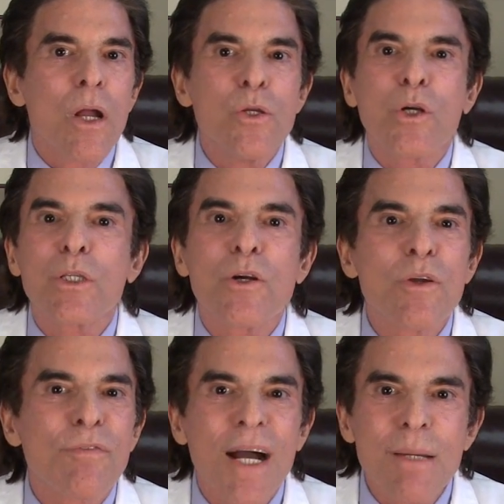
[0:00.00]
You can learn
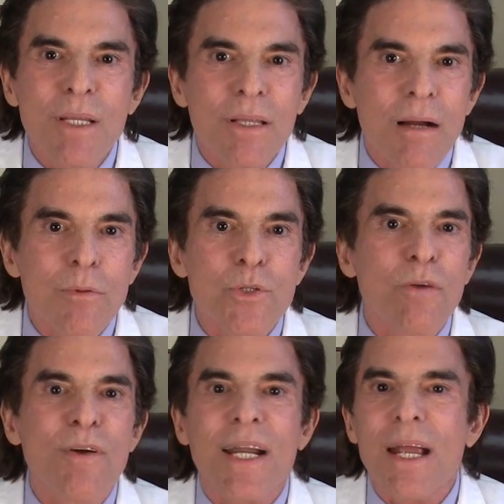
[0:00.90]
your vitamin levels, your
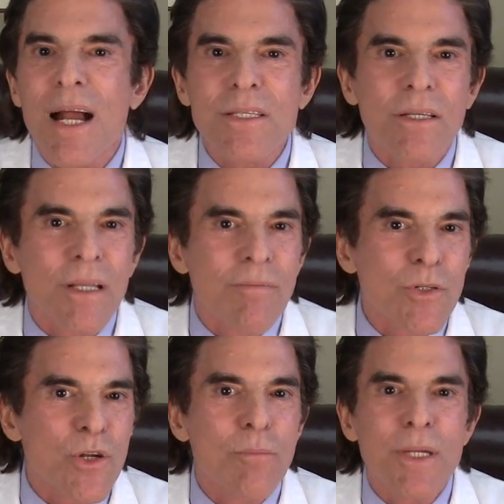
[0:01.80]
fatty acid
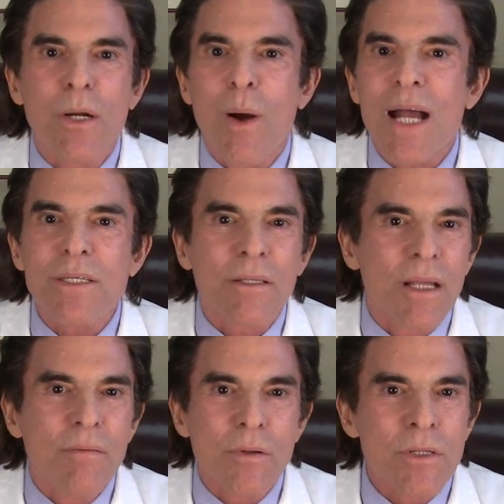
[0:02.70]
levels, your amino acid
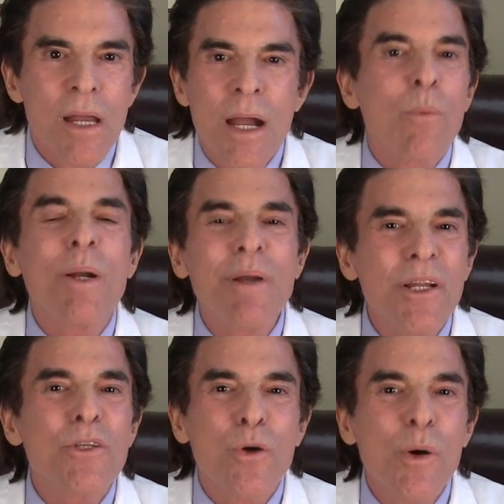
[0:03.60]
levels. And what are we
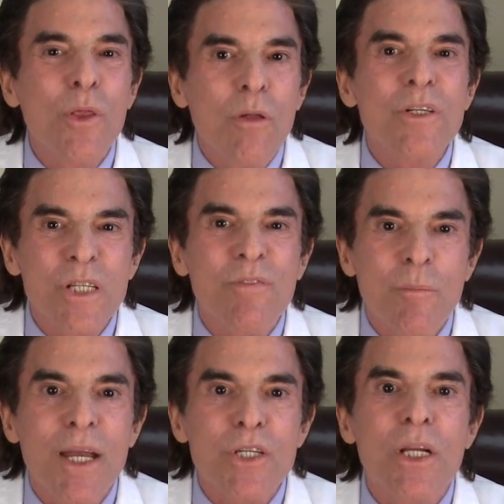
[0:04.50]
going to do with all this
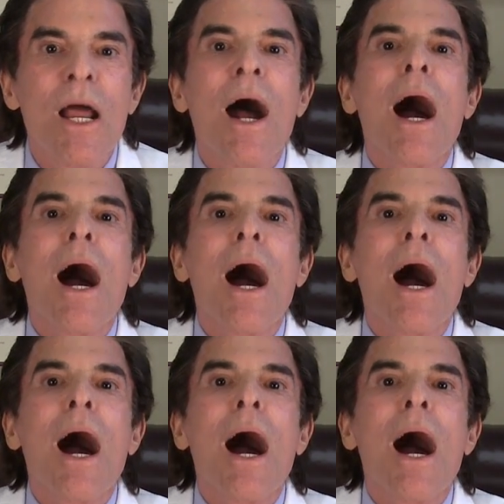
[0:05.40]
information?